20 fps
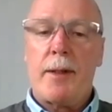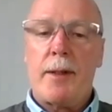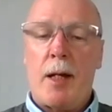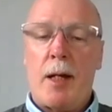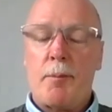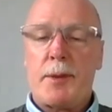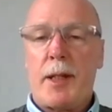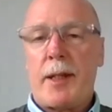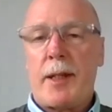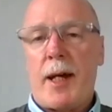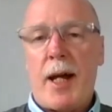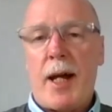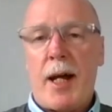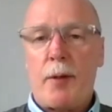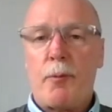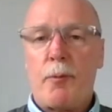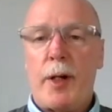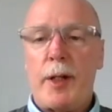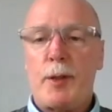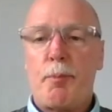so the
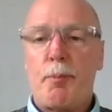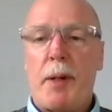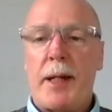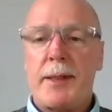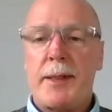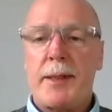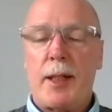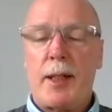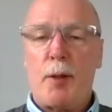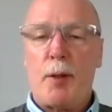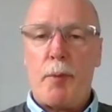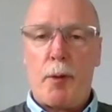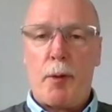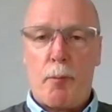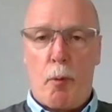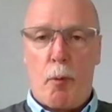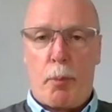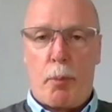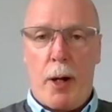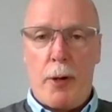hard wheat's basically
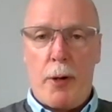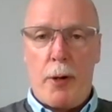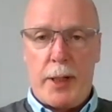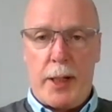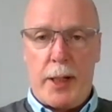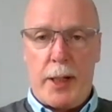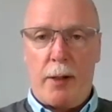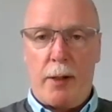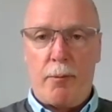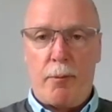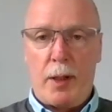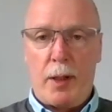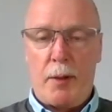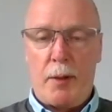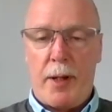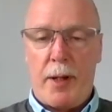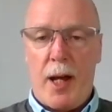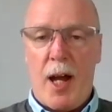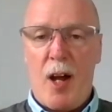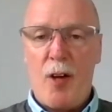minimum protein of
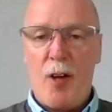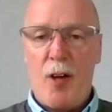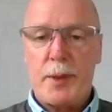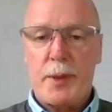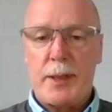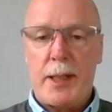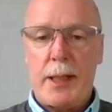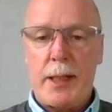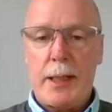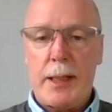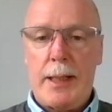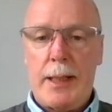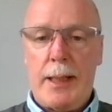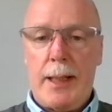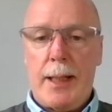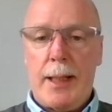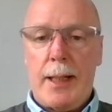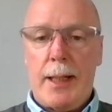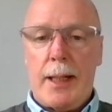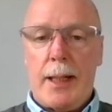11.5%.
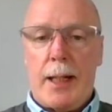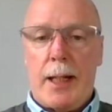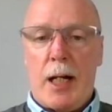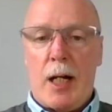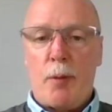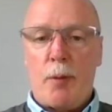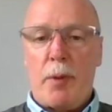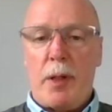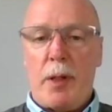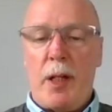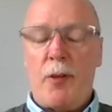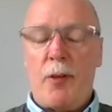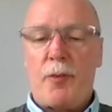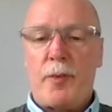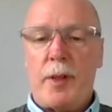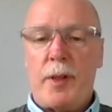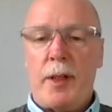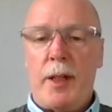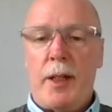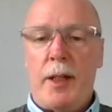If
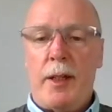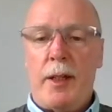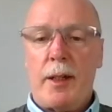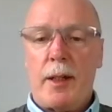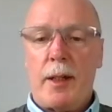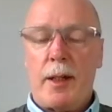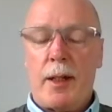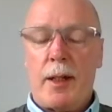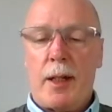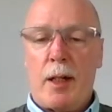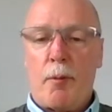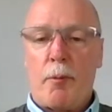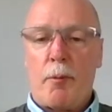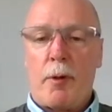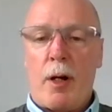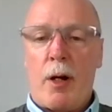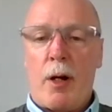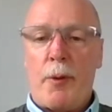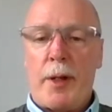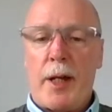the
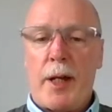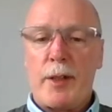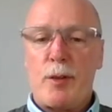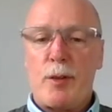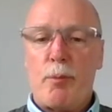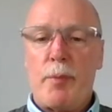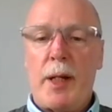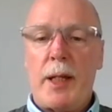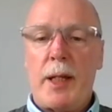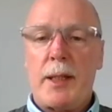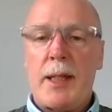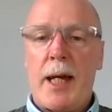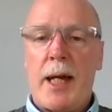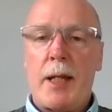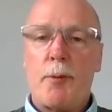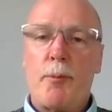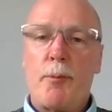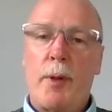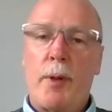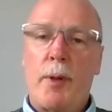grower doesn't meet
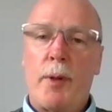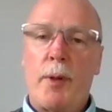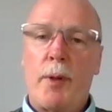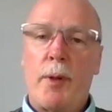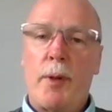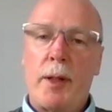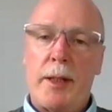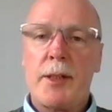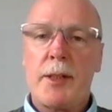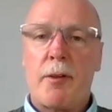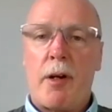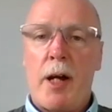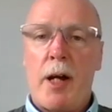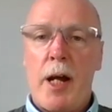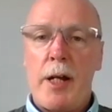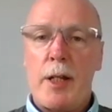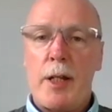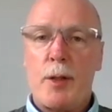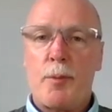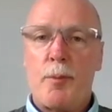that, well, then the next
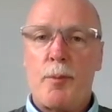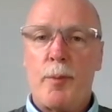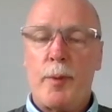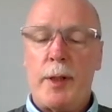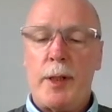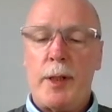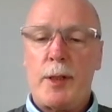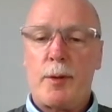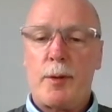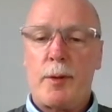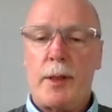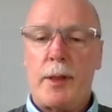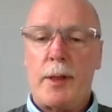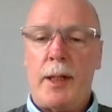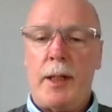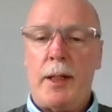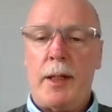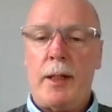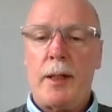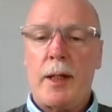grade is
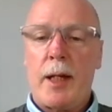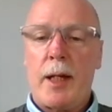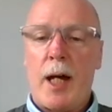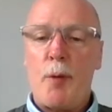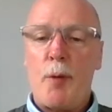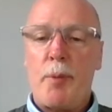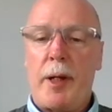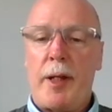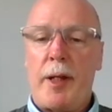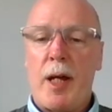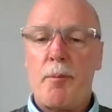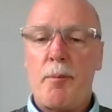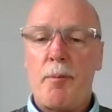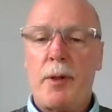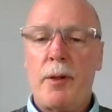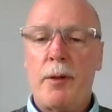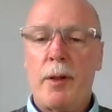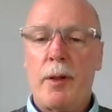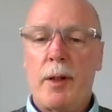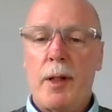the
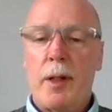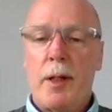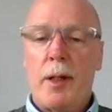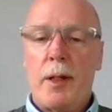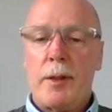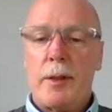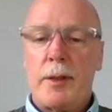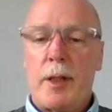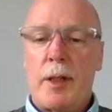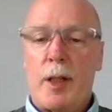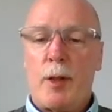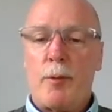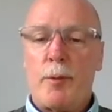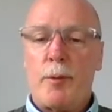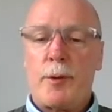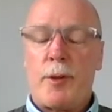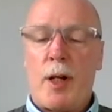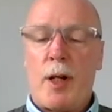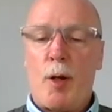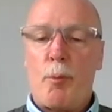APW, so the
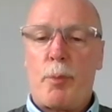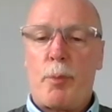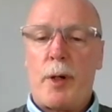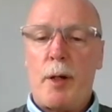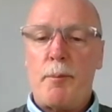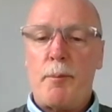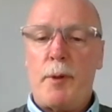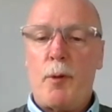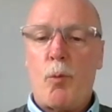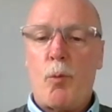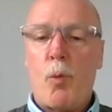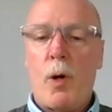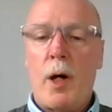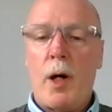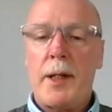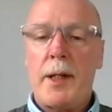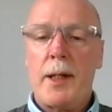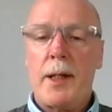Australian Premium White,